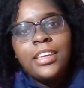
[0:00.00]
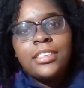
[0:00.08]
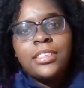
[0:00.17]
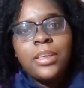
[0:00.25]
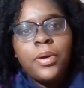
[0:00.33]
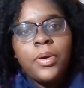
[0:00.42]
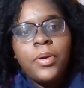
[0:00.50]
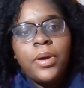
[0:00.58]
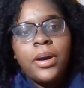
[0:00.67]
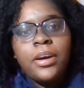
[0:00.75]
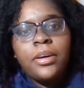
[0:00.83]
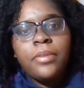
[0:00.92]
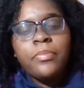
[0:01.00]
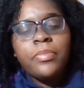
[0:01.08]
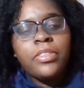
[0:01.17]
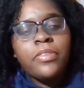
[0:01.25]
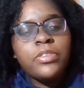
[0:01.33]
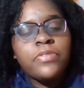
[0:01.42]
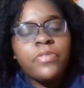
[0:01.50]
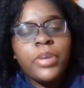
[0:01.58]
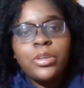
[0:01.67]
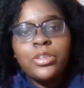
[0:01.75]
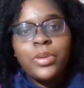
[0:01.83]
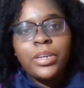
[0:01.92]
So the
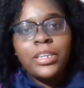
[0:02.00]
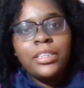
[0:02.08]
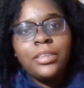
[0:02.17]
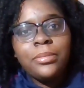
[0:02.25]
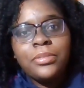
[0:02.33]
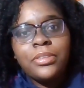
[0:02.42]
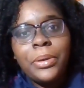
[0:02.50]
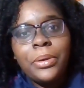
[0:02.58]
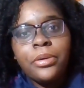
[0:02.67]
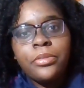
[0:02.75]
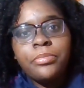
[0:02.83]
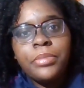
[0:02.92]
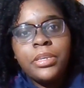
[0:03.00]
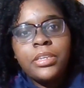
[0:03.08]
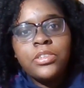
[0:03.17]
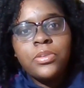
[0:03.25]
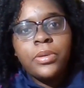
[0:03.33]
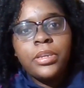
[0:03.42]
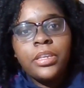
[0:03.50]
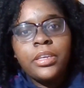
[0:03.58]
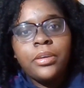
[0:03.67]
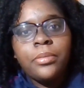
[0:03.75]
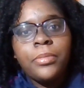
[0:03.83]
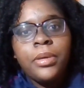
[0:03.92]
very short clips of me showing
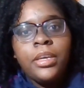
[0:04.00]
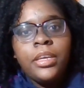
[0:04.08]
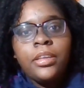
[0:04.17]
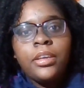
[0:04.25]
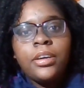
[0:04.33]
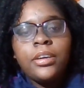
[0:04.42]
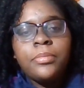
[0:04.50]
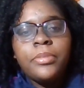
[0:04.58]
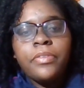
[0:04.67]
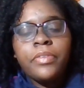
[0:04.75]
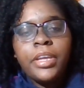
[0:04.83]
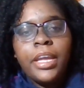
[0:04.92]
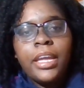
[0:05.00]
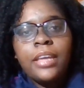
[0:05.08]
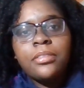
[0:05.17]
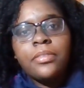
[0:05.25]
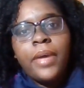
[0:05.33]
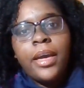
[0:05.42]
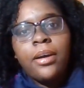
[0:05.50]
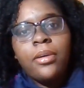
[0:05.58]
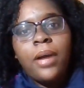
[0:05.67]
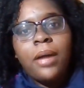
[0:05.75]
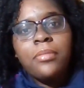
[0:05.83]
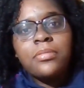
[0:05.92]
him different games of
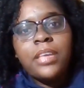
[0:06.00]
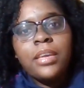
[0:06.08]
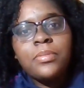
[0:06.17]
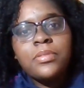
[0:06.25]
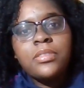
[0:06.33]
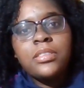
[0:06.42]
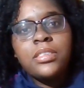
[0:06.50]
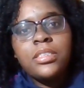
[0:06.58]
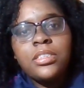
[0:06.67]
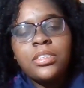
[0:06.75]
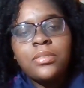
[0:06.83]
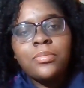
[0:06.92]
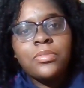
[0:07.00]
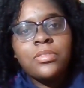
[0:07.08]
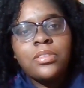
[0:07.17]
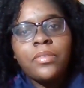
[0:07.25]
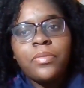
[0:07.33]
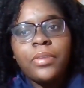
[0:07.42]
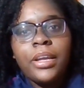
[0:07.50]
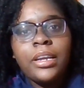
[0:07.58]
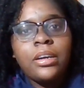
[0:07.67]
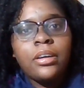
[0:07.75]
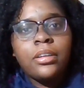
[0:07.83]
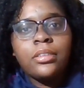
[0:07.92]
how I was able to teach him stuff like
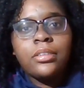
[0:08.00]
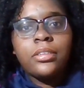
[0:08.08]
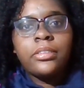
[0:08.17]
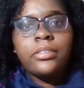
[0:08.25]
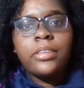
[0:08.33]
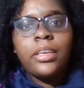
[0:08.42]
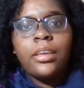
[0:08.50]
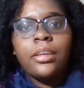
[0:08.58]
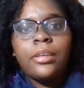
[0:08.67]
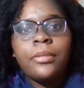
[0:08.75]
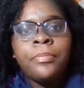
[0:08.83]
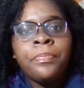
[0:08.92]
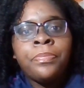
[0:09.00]
colors and